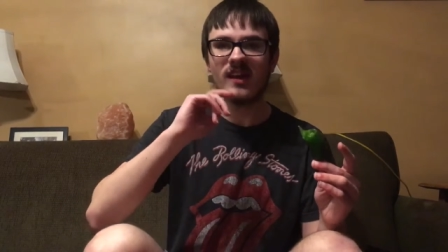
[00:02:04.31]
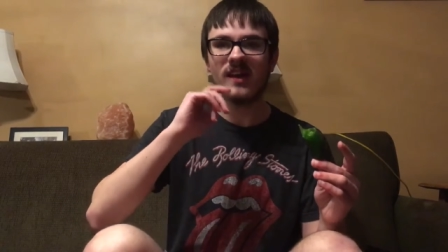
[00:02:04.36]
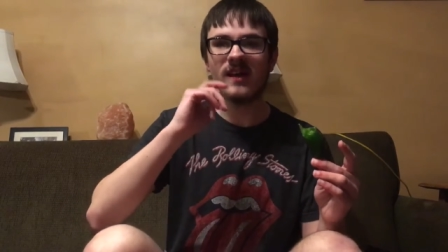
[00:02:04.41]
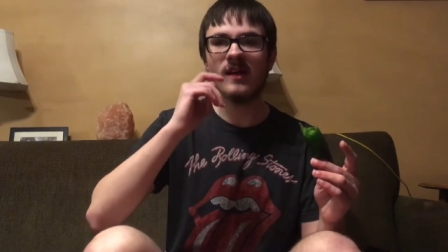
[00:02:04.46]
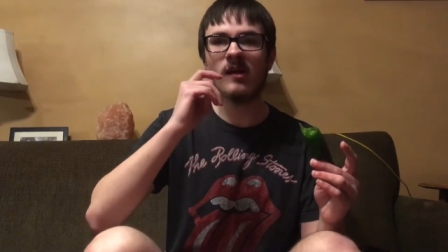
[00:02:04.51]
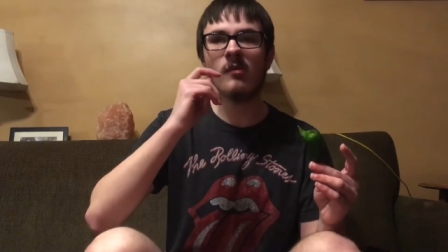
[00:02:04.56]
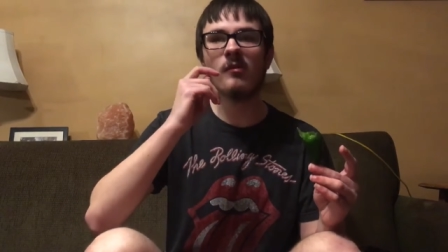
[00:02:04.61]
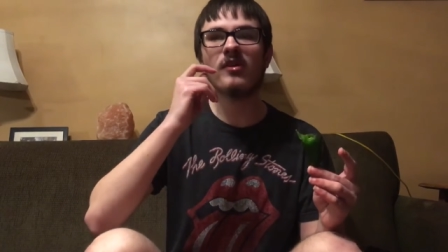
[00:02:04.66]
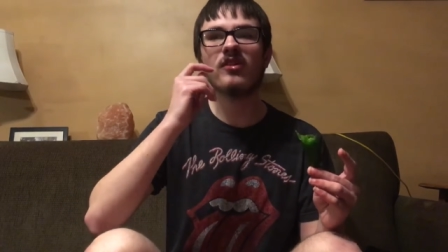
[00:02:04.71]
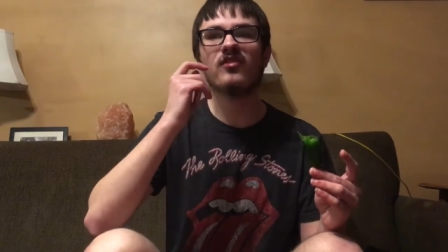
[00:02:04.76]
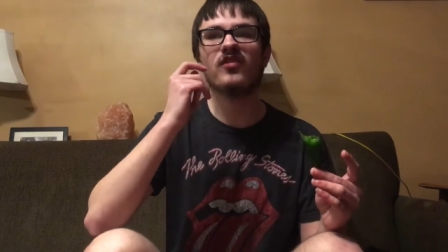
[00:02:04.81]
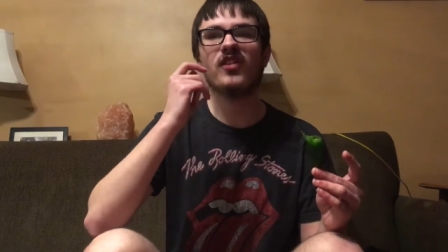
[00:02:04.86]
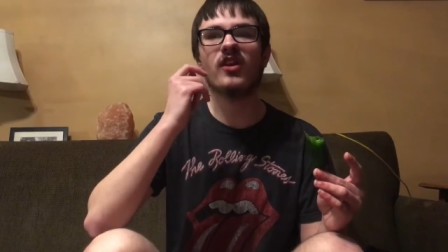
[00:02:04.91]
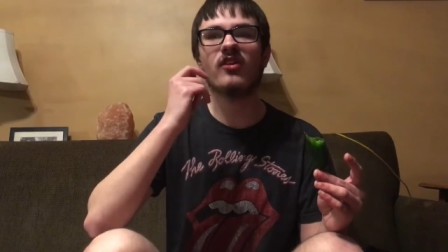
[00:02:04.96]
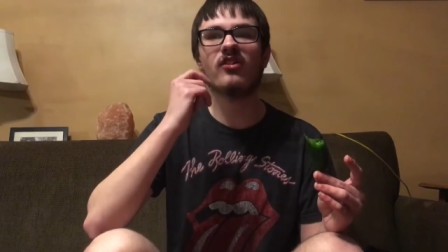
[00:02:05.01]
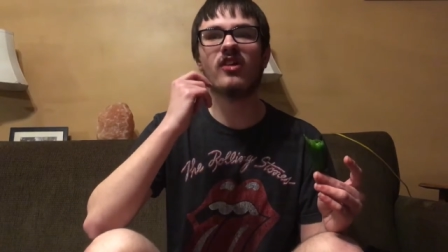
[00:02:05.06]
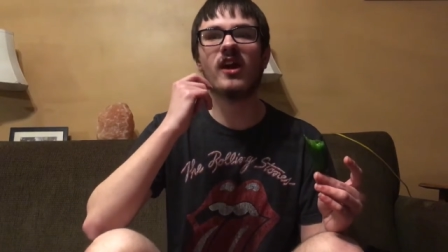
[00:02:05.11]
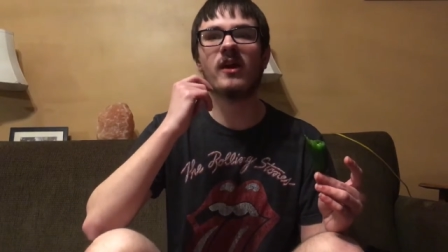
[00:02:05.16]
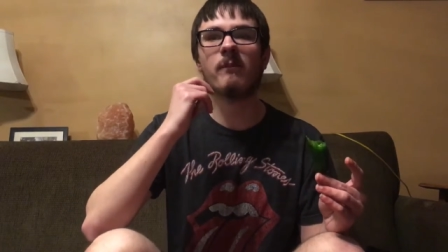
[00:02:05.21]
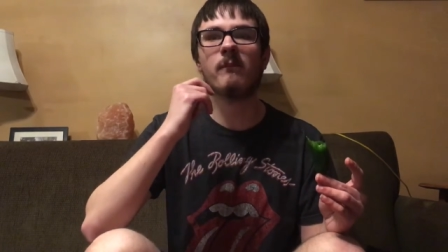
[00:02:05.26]
it almost
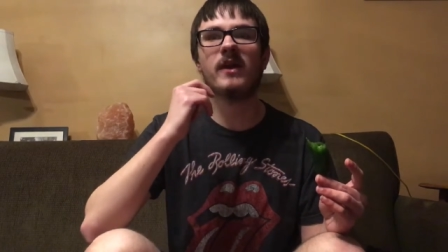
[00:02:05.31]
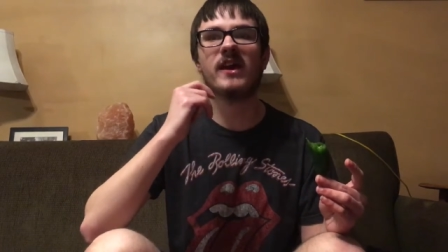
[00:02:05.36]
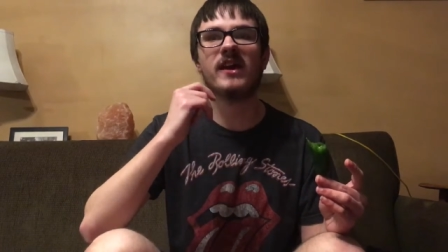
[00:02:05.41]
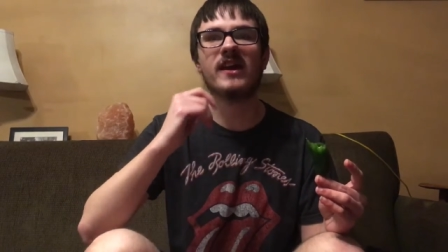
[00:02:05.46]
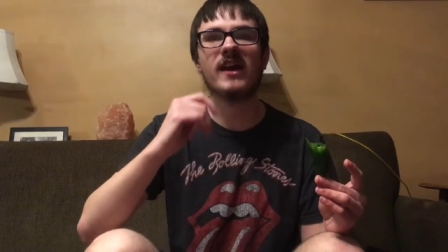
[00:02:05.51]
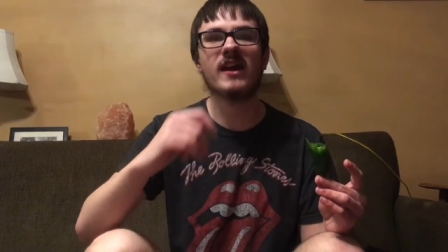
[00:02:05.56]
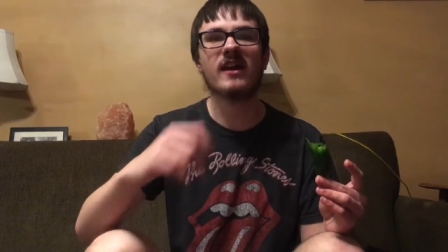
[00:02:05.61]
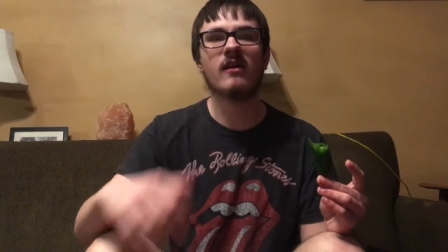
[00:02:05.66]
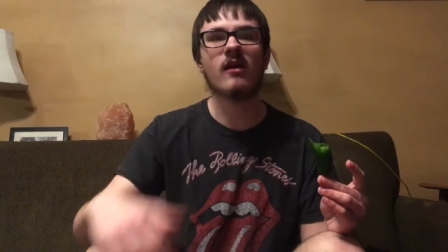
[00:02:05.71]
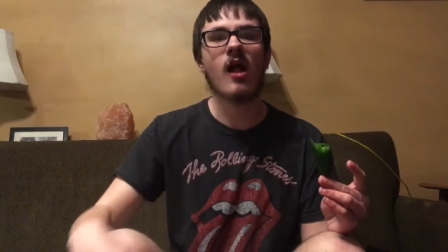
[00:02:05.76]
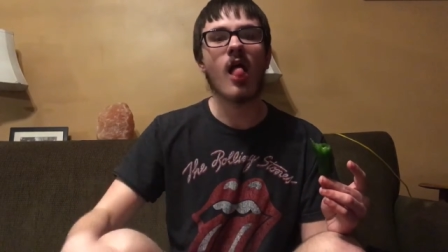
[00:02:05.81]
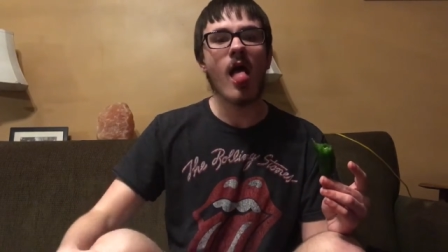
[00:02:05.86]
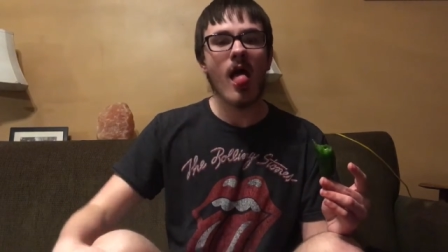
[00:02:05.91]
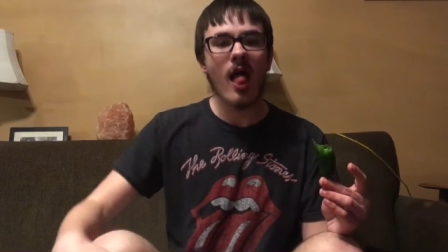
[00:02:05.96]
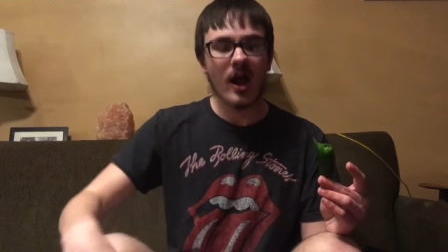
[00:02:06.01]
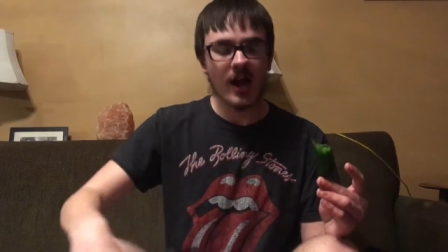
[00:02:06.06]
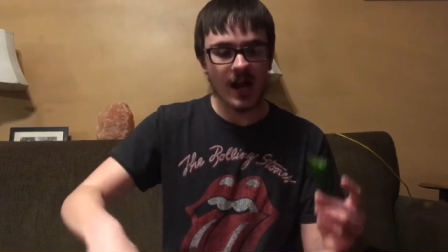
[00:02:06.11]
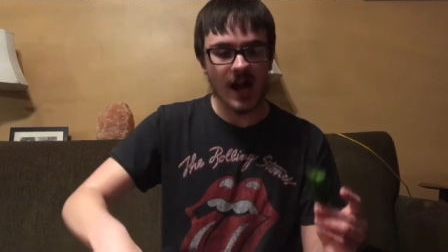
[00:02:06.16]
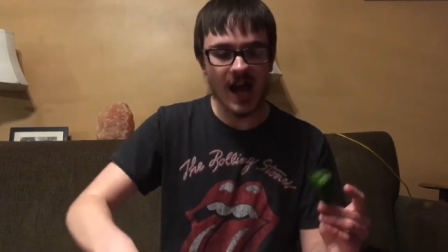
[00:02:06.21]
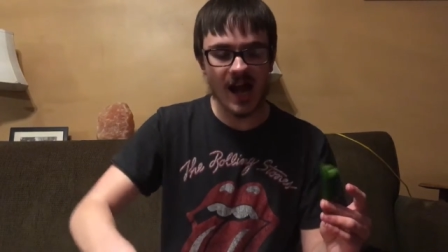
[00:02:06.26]
feels like me getting,
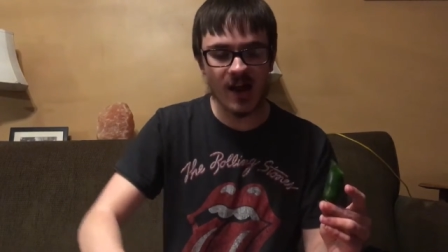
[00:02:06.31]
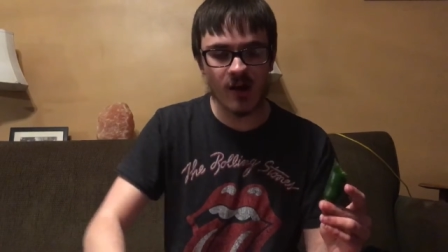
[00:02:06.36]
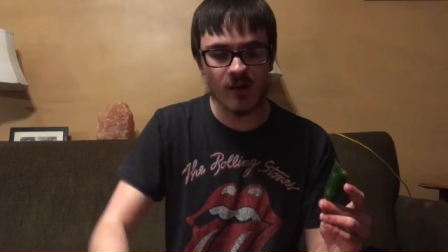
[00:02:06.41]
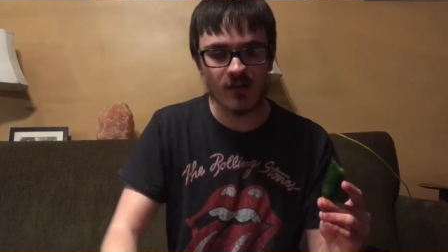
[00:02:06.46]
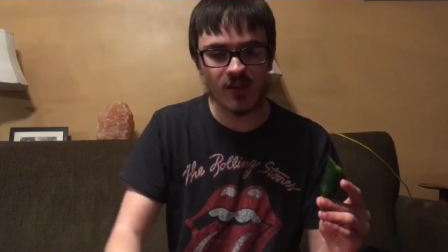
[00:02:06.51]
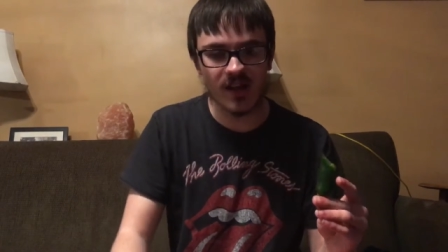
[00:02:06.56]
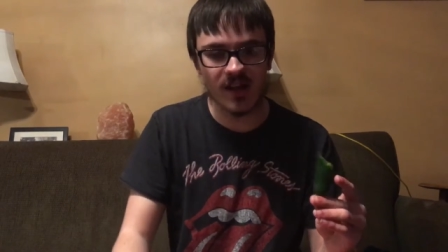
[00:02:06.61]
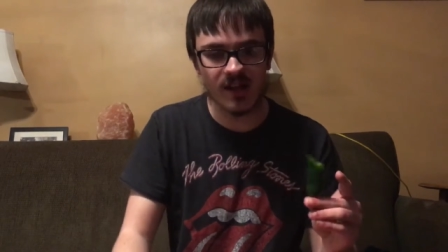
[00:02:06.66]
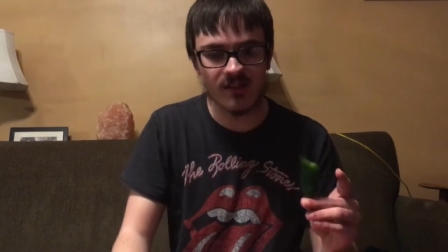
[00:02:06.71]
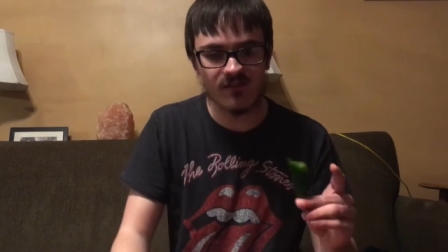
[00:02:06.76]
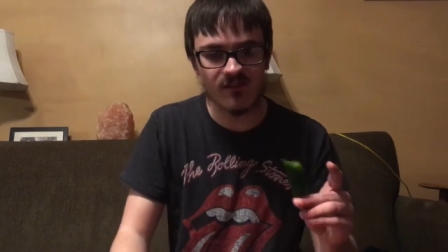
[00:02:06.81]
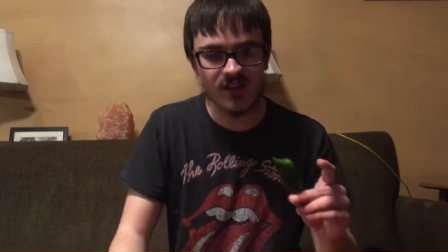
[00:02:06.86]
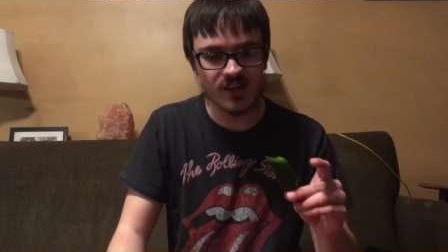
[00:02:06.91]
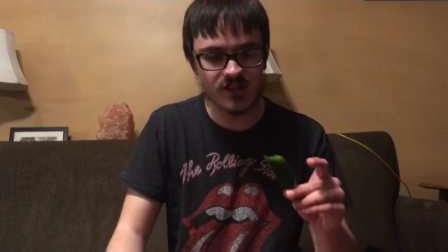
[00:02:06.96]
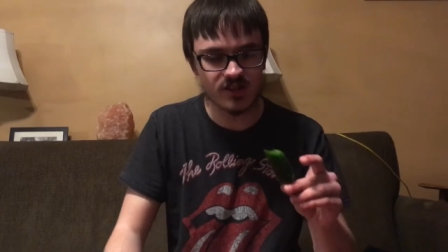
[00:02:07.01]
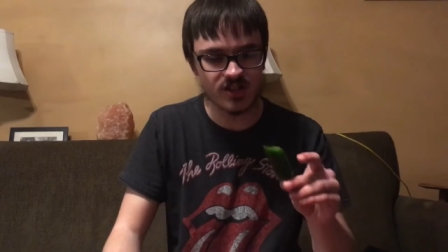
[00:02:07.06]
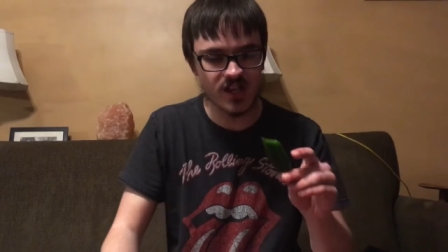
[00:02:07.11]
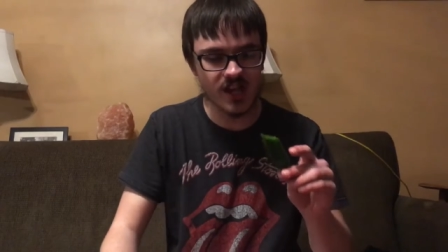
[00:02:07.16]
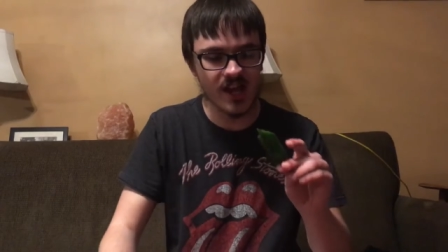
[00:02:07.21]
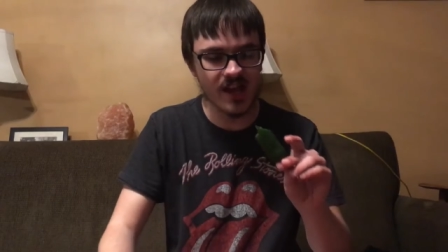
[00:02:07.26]
I don't think I
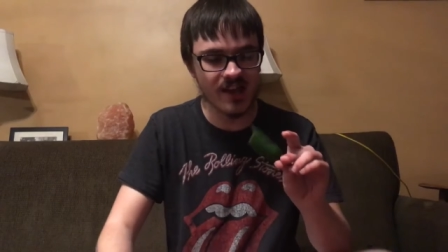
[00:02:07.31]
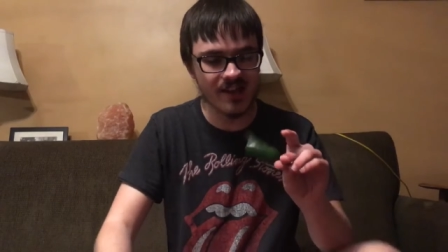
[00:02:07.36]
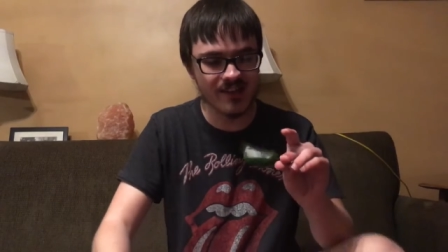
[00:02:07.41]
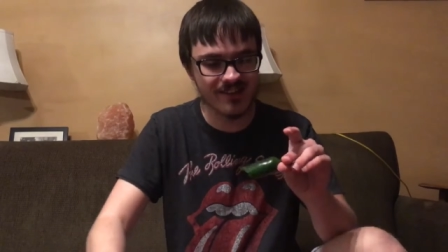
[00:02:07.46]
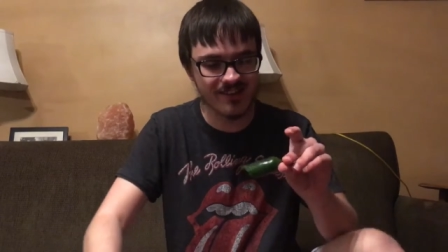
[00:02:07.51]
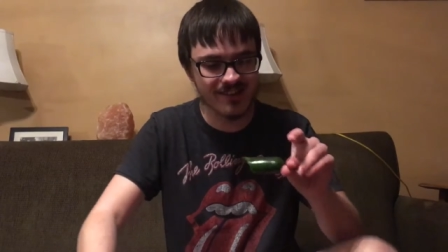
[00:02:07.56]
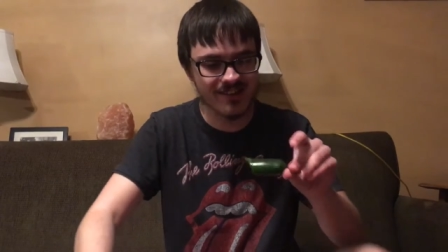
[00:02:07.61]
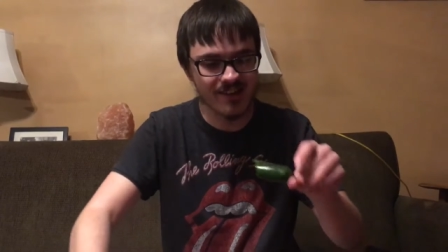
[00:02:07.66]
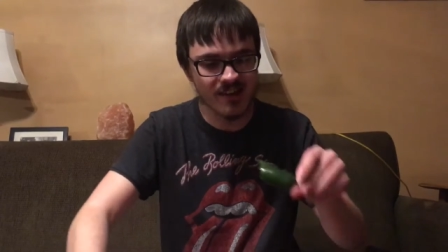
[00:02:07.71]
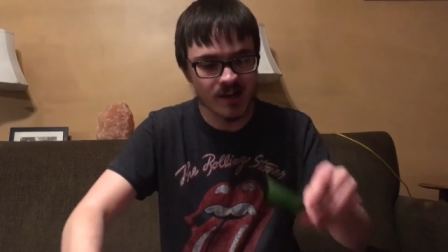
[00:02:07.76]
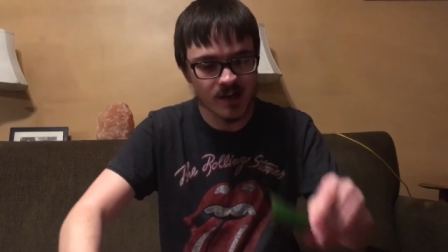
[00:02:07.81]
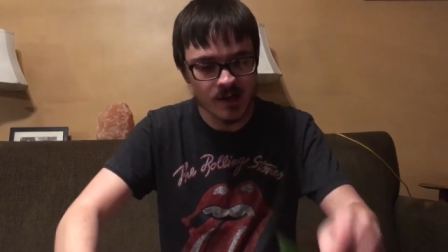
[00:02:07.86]
finished this.